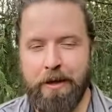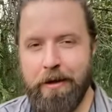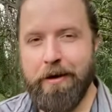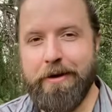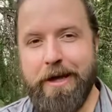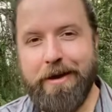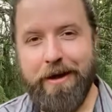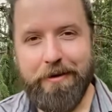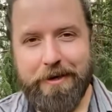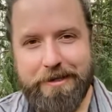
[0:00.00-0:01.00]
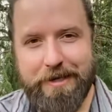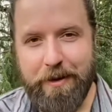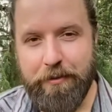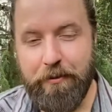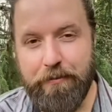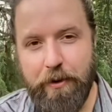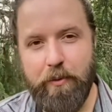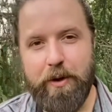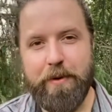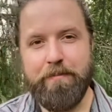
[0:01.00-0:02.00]
Okay, now it's time to reveal
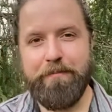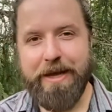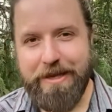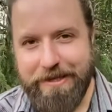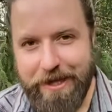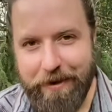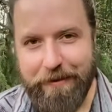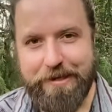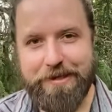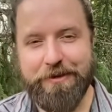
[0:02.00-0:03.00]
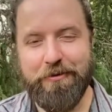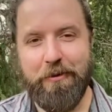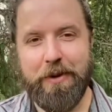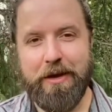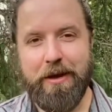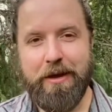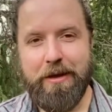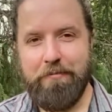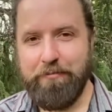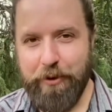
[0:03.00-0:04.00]
one of my biggest secrets to growing
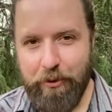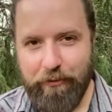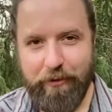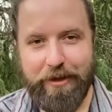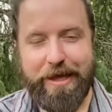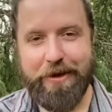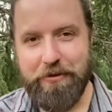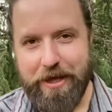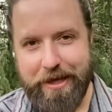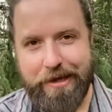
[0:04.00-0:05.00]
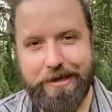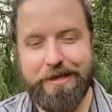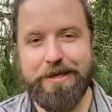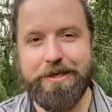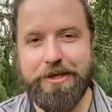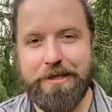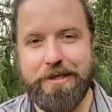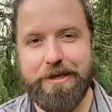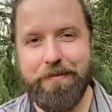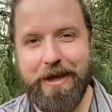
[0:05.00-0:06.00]
beautiful, healthy, delicious
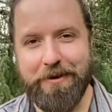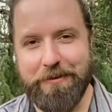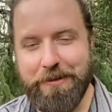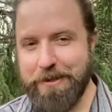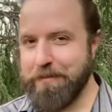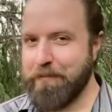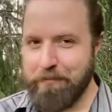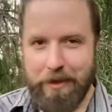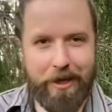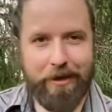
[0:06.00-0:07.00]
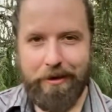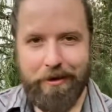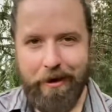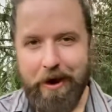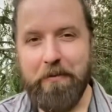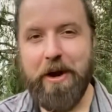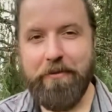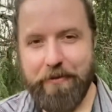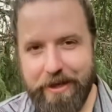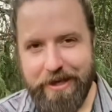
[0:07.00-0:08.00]
tomatoes. Are you ready
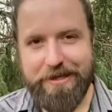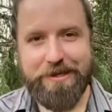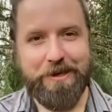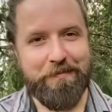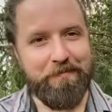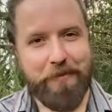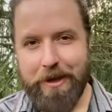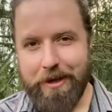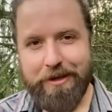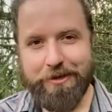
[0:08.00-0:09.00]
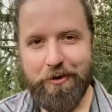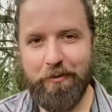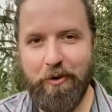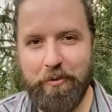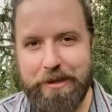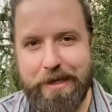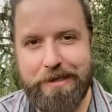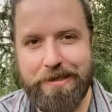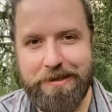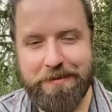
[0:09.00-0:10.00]
for this? Drum roll, please.